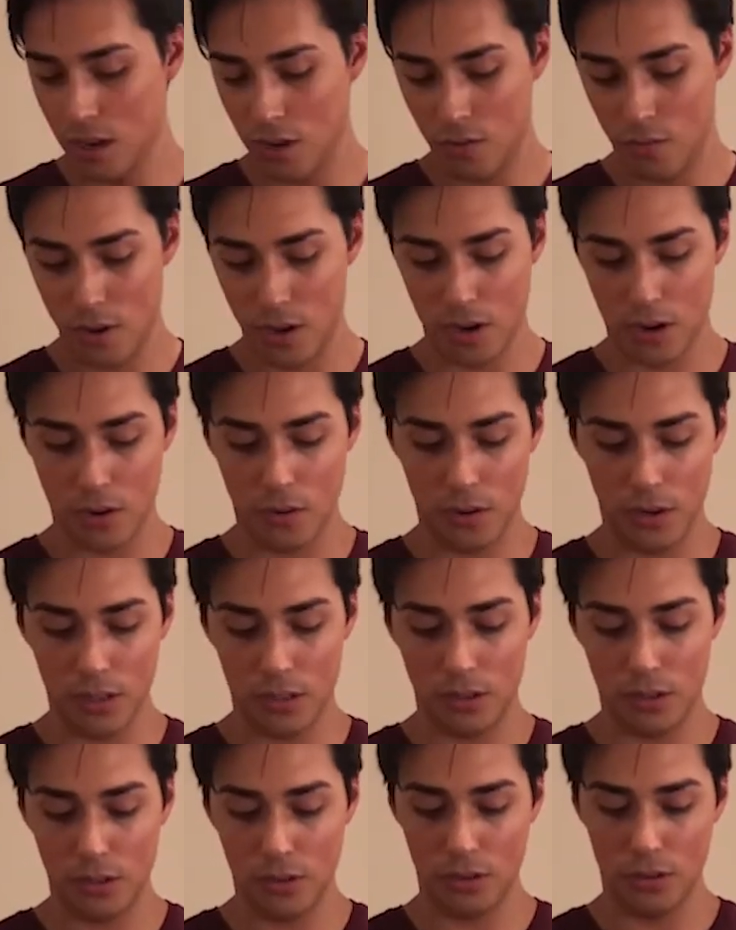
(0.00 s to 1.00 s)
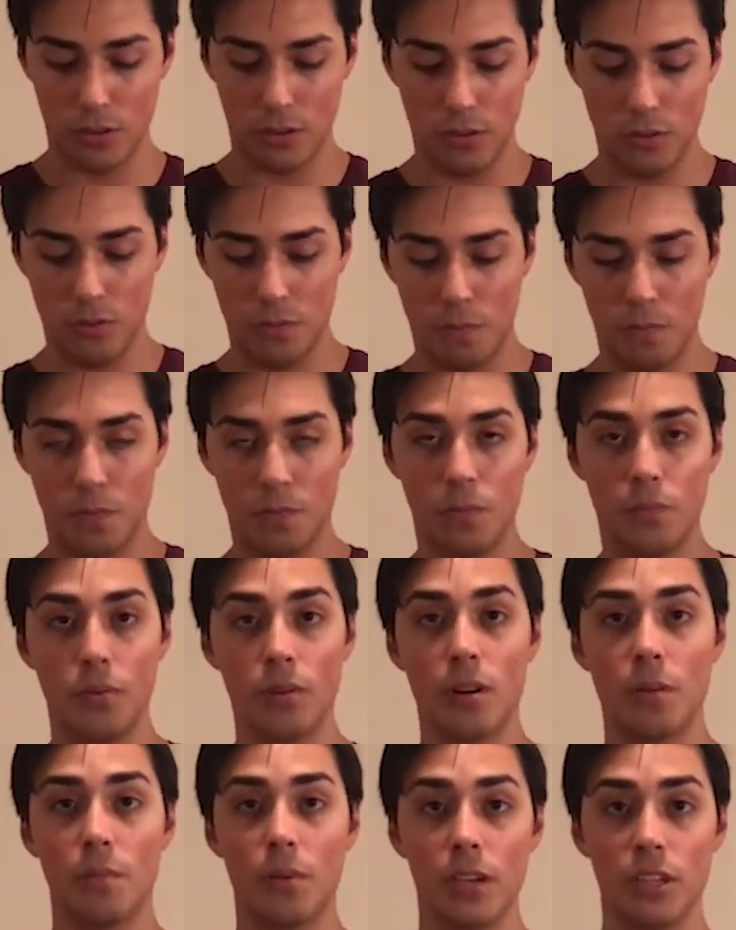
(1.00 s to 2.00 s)
We are going to
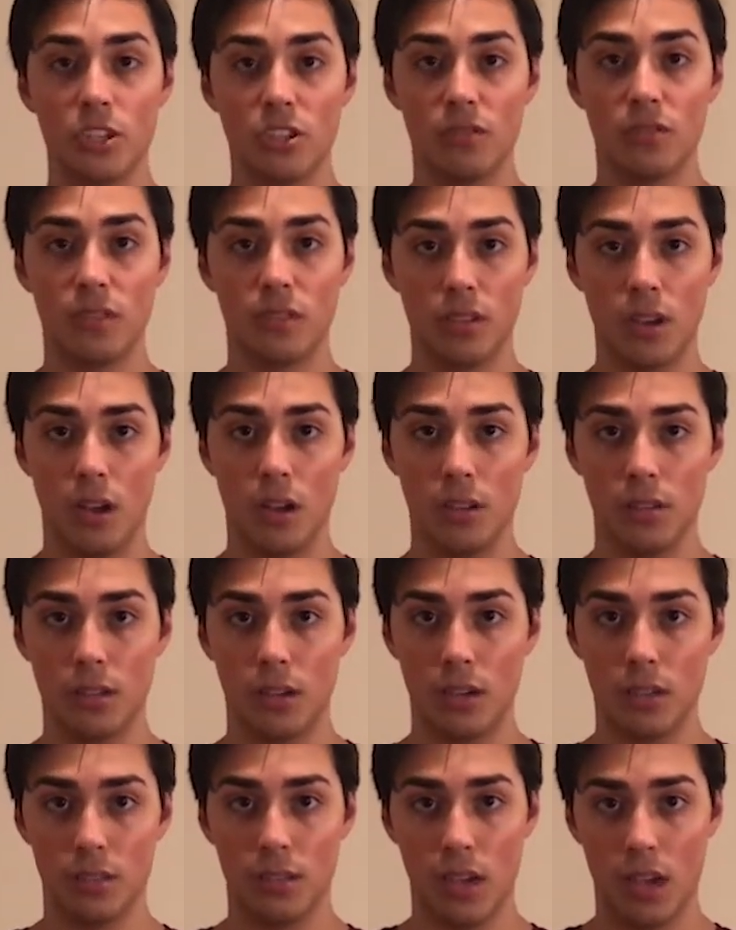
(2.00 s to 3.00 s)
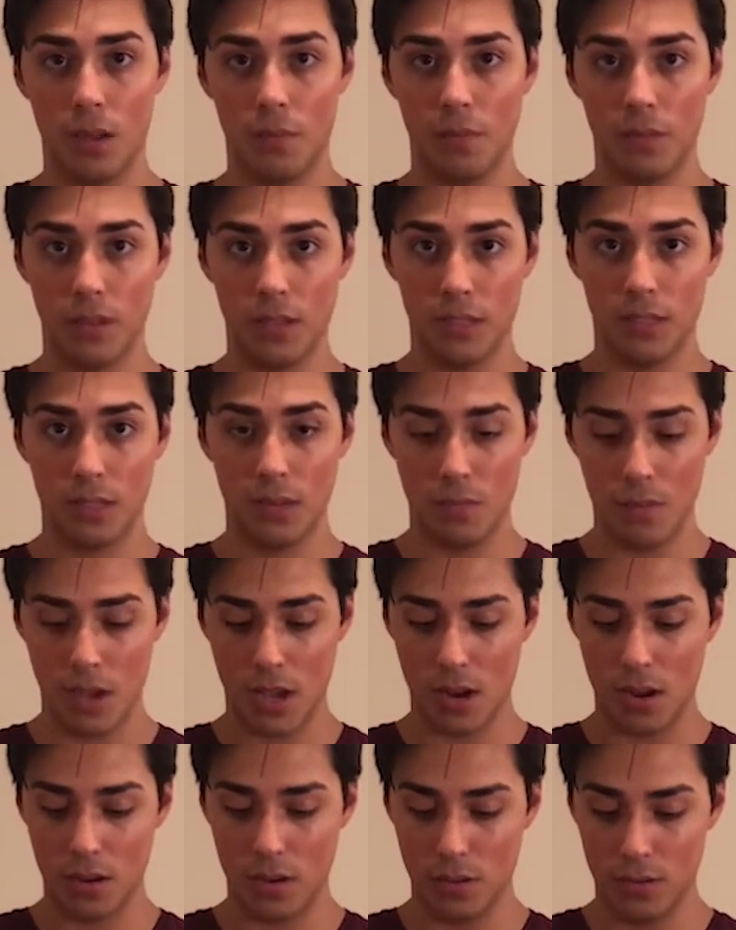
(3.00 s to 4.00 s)
put a pinch of salt on top of these
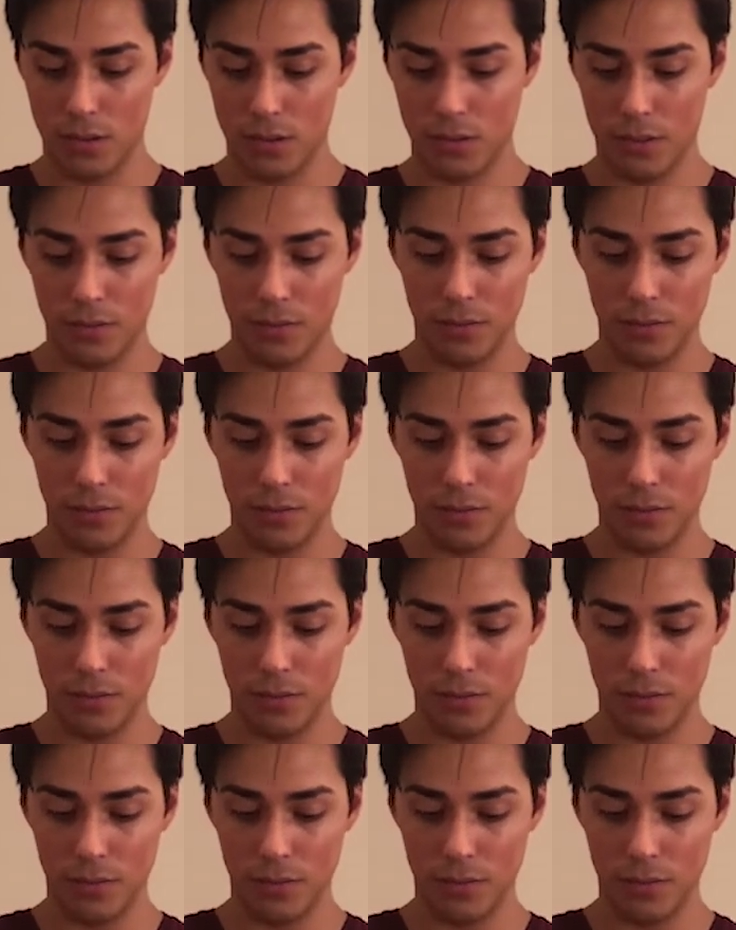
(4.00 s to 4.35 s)
tomatoes.